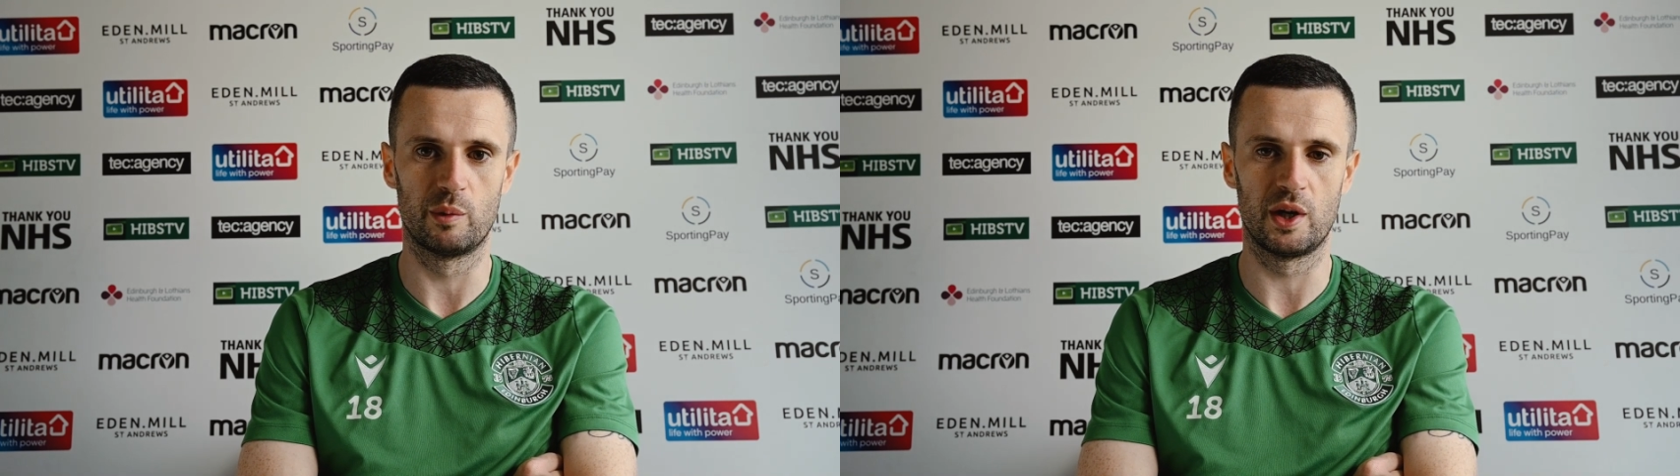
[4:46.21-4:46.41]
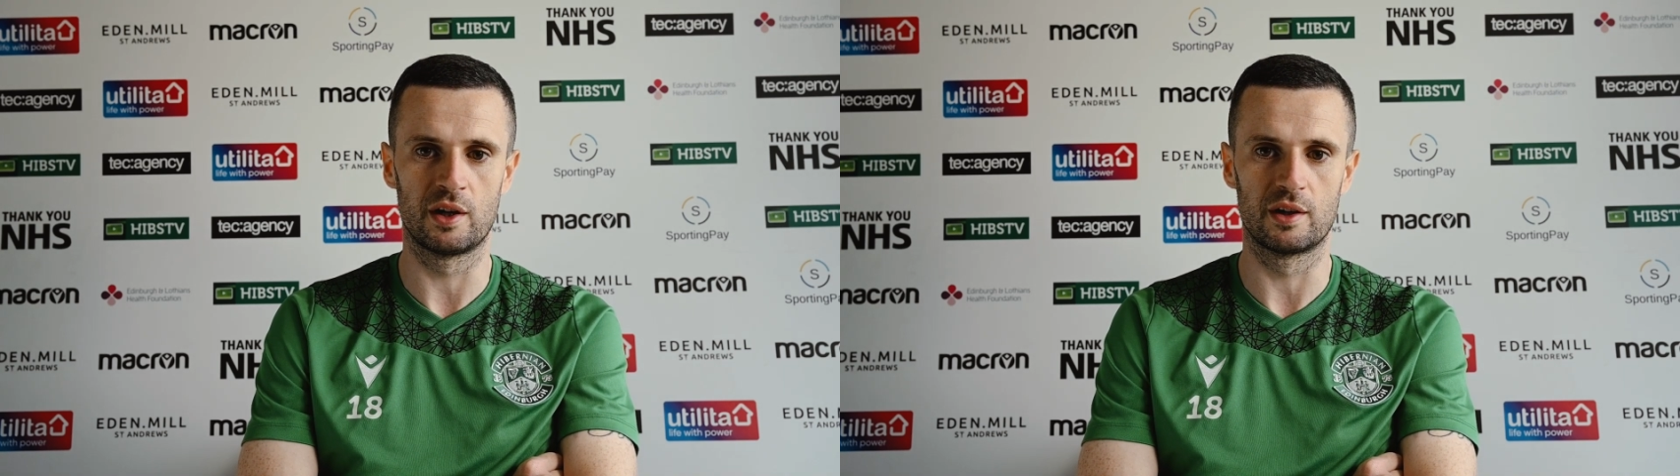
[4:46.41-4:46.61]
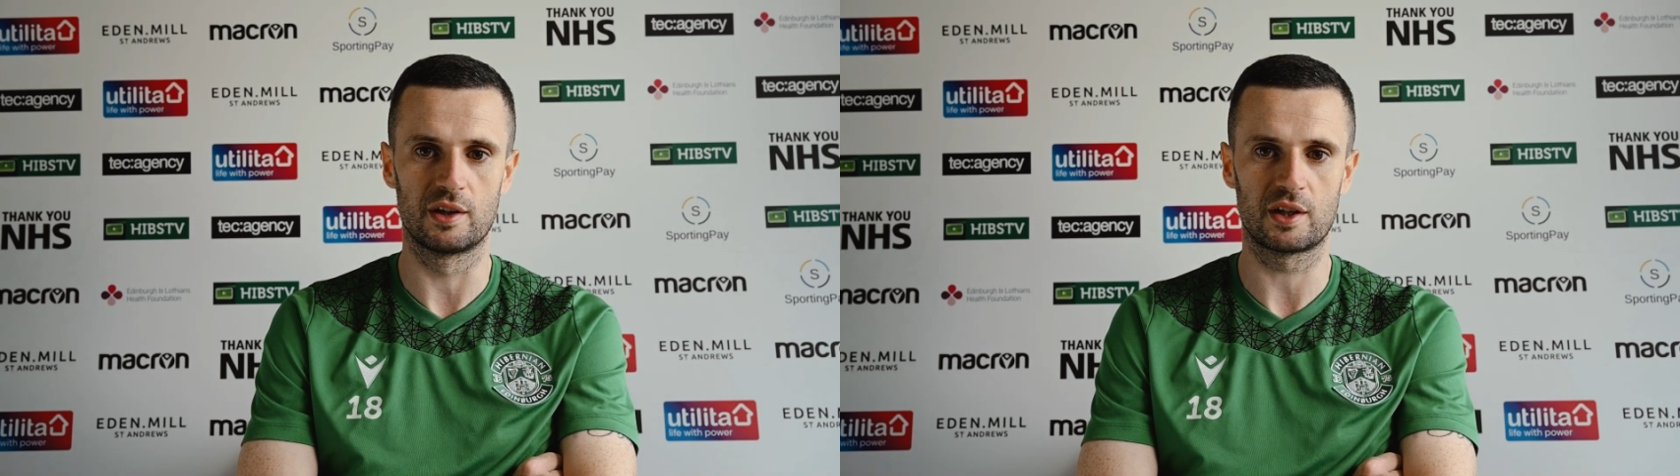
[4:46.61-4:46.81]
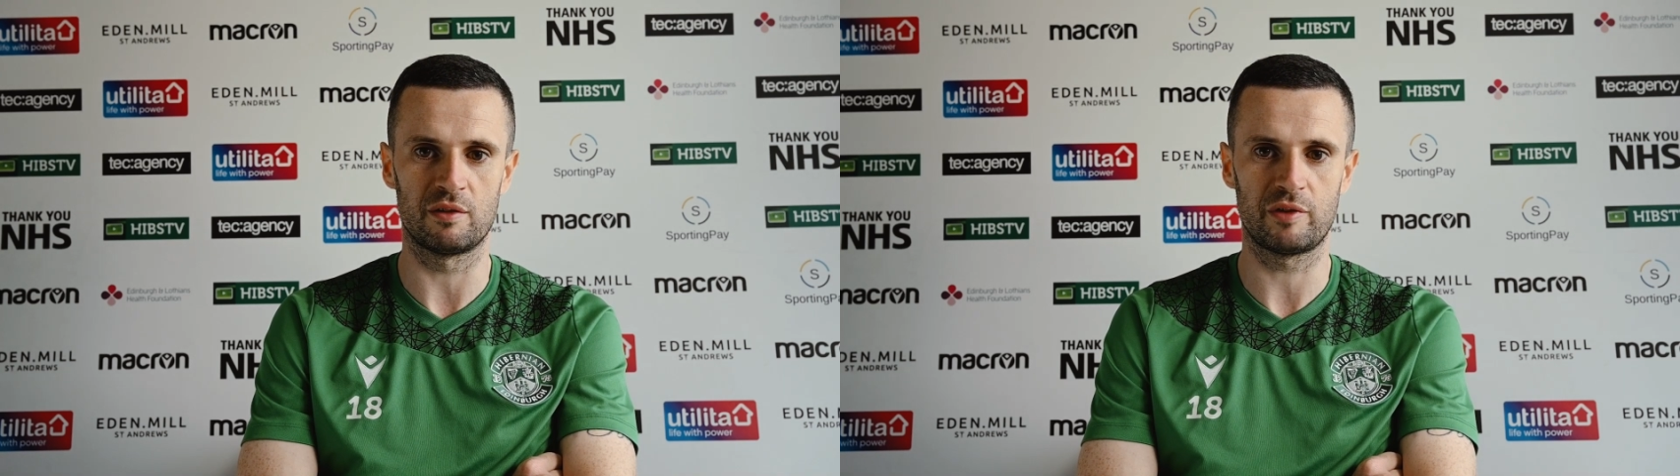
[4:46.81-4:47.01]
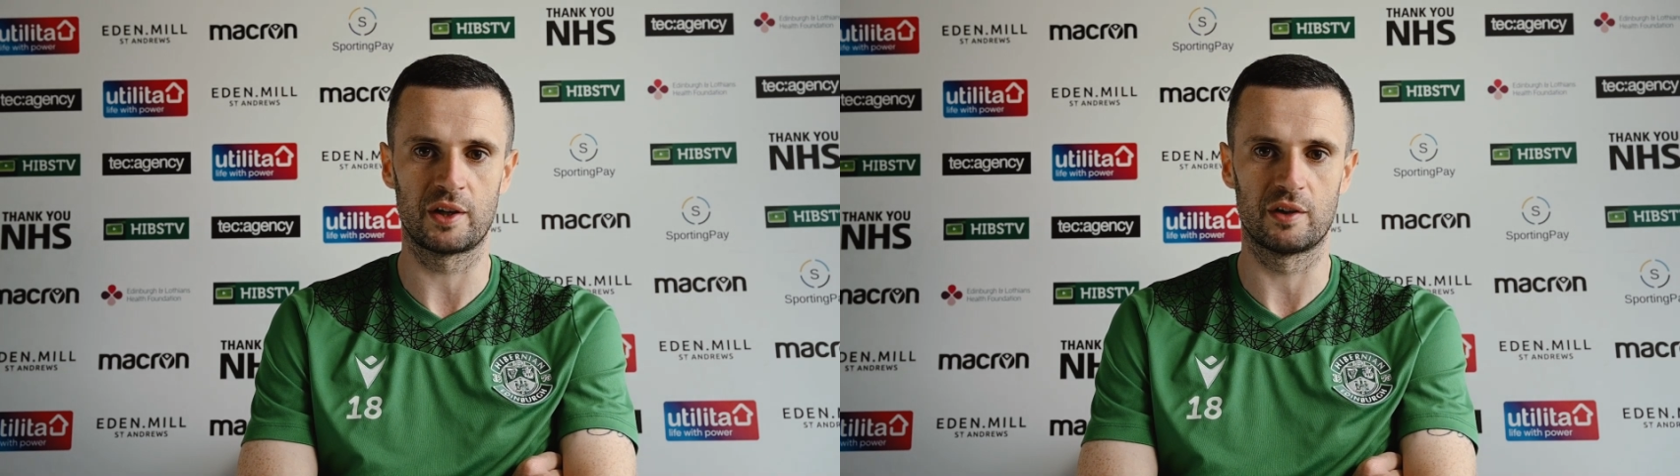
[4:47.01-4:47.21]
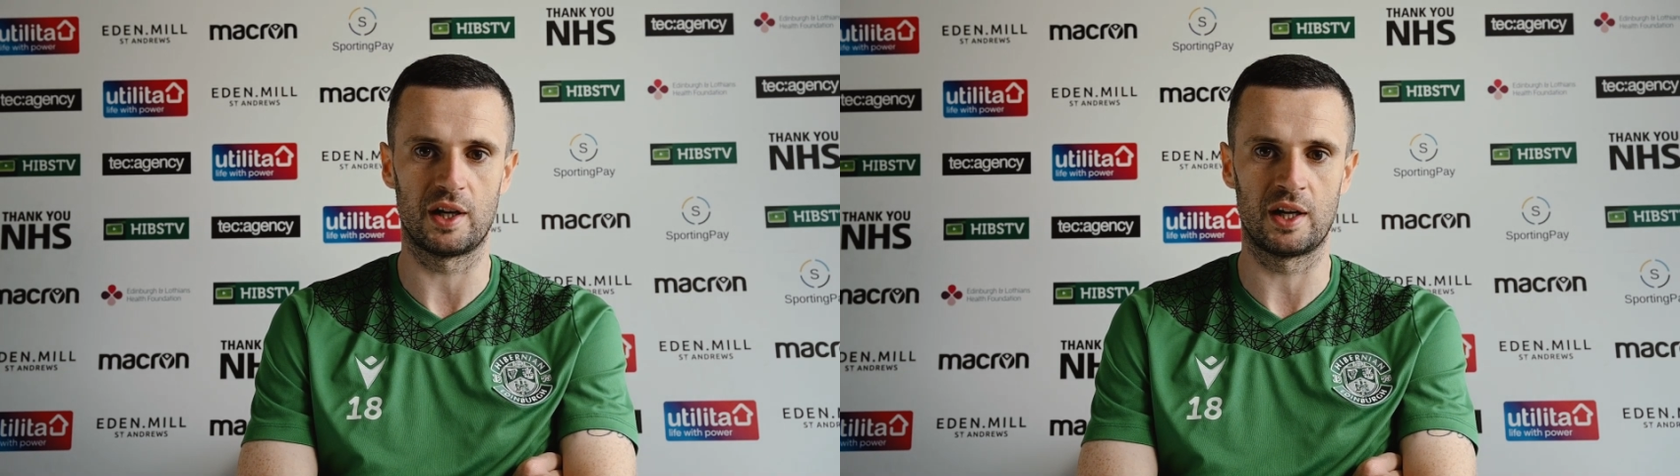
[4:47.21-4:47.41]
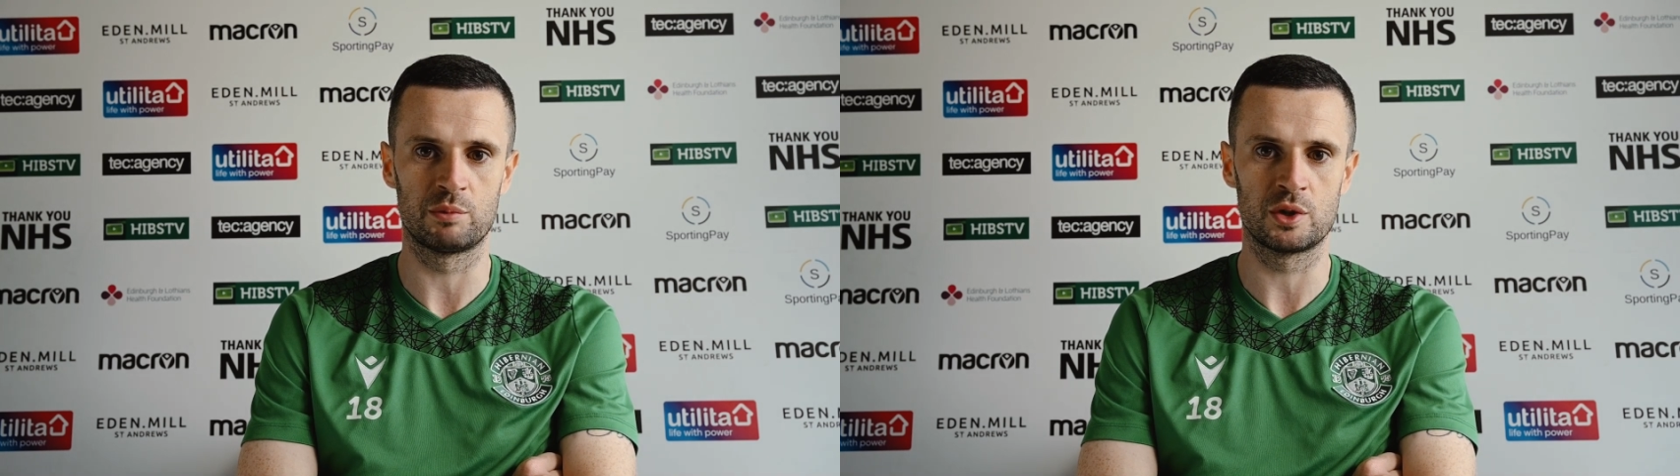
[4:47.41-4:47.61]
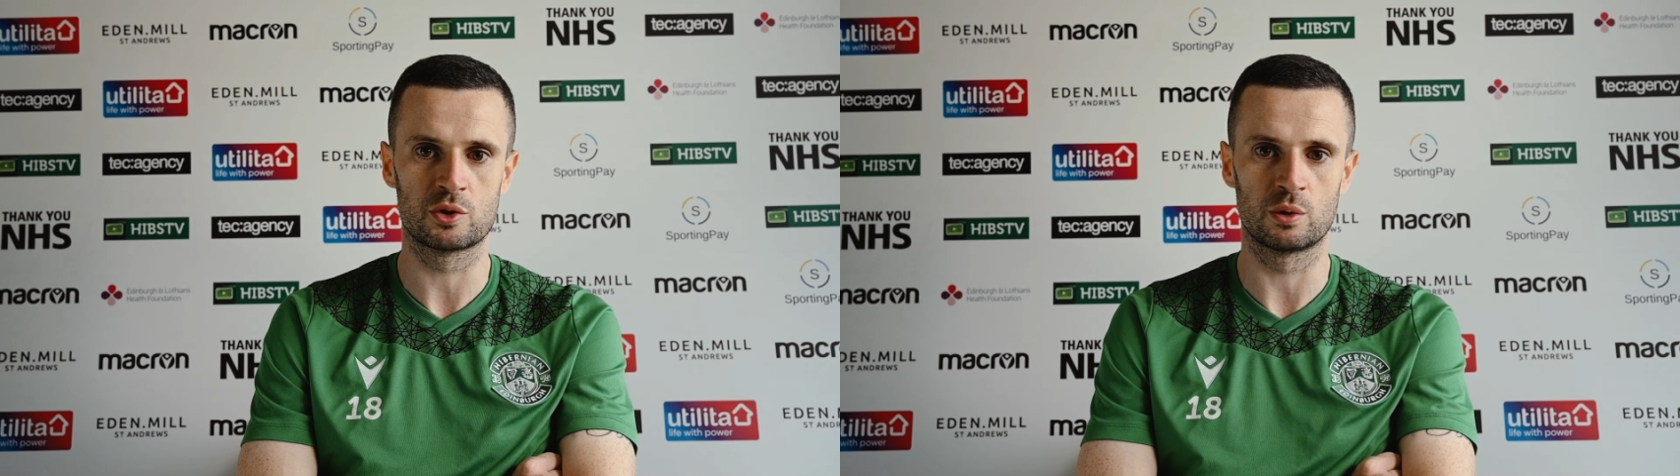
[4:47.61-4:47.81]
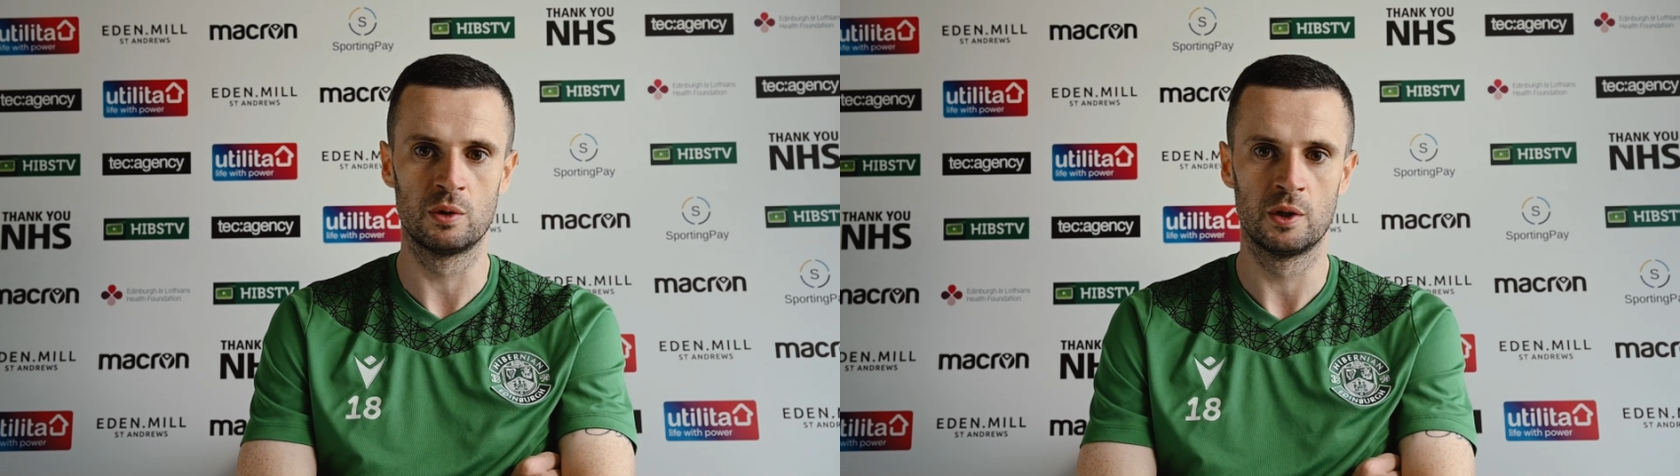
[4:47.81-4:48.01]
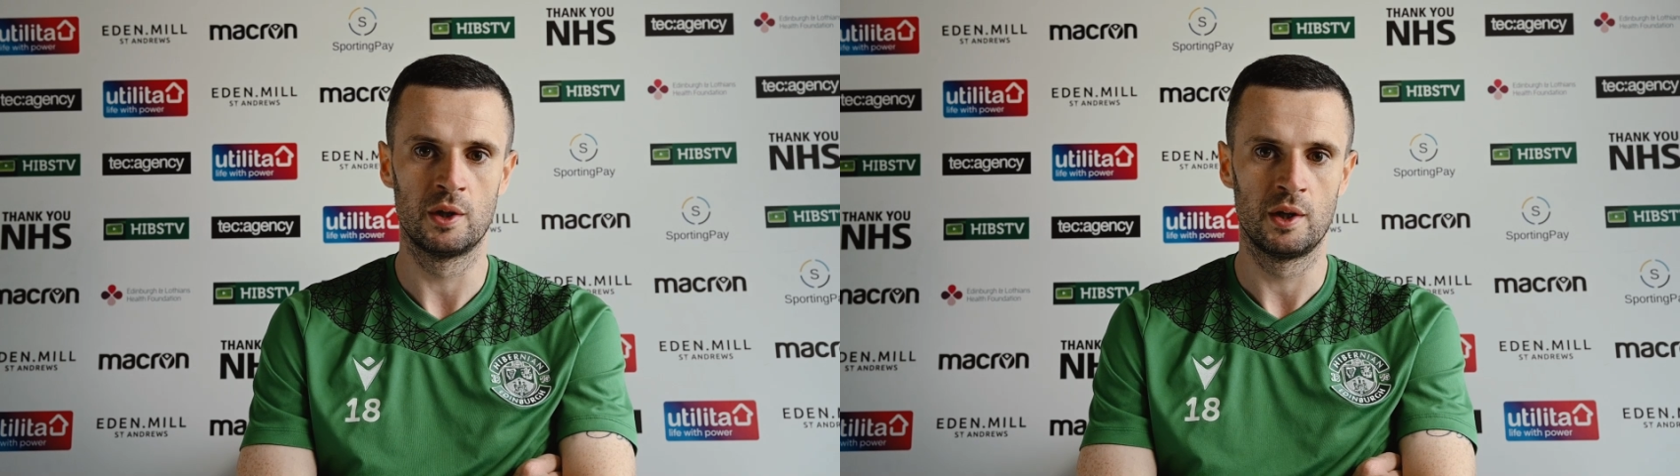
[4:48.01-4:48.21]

winner in the cup final at Hampden. So,